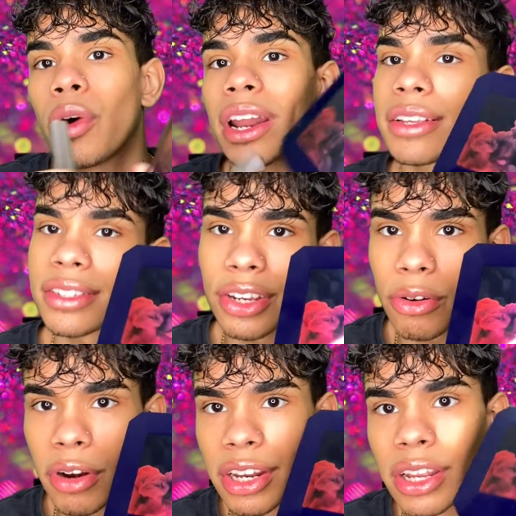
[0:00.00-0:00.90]
what I see
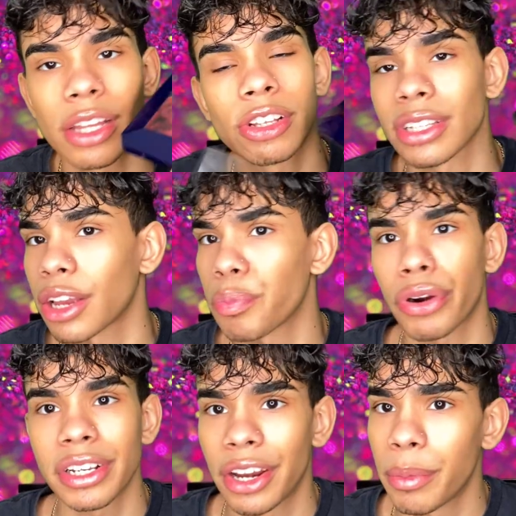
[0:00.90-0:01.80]
already, it looks like a
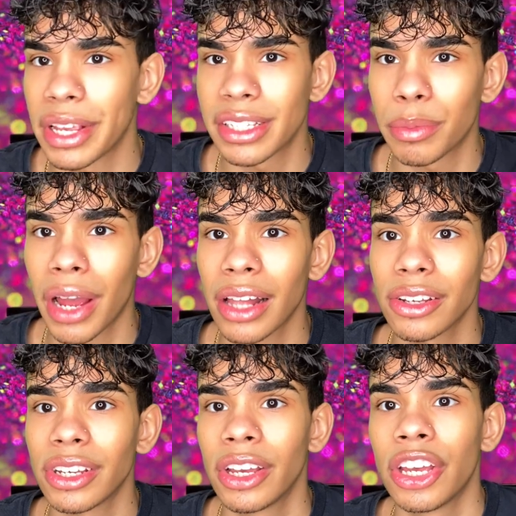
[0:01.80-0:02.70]
pretty amazing
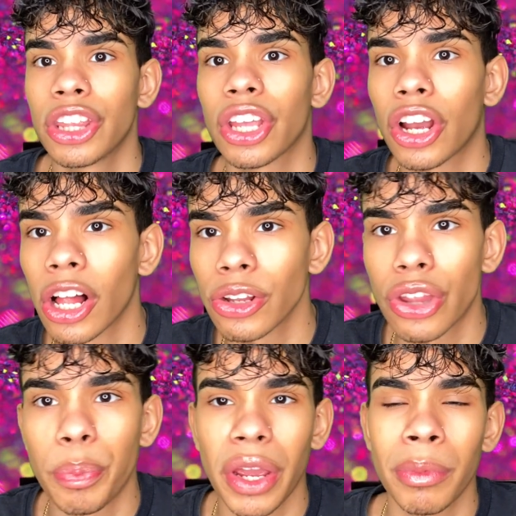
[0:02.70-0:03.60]
palette. The color,
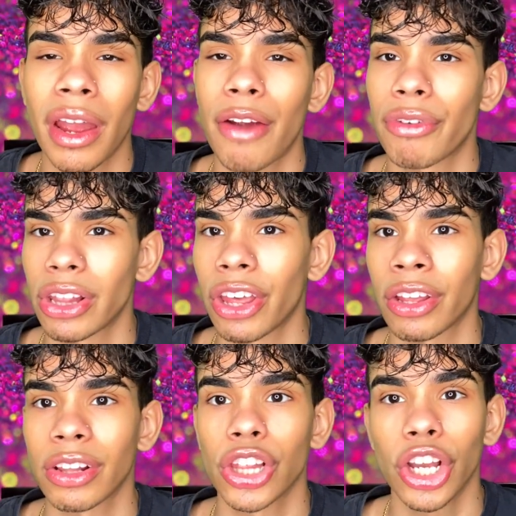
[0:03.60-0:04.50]
the pigment,
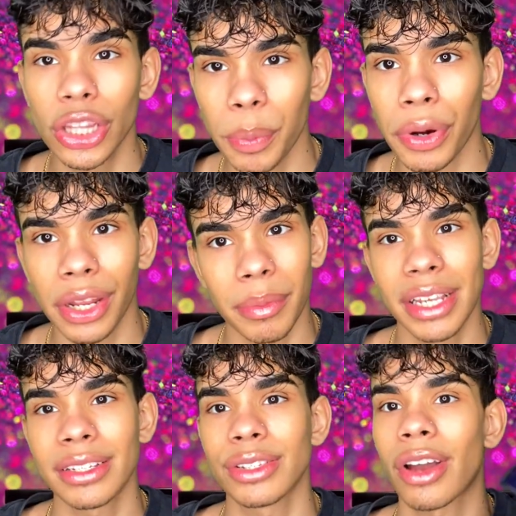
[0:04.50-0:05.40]
everything looked pretty
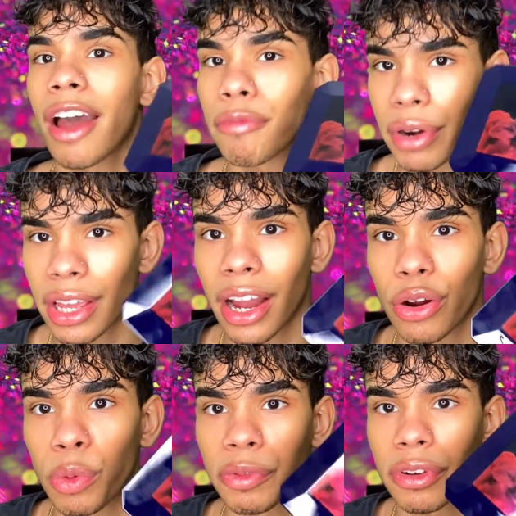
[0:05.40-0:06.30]
amazing. So I have pretty high
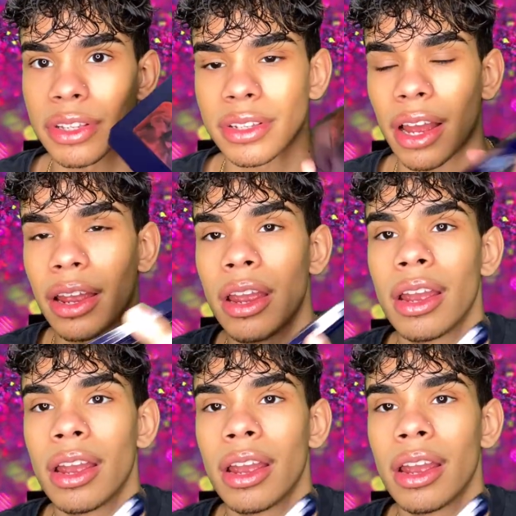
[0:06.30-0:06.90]
hopes for this guy.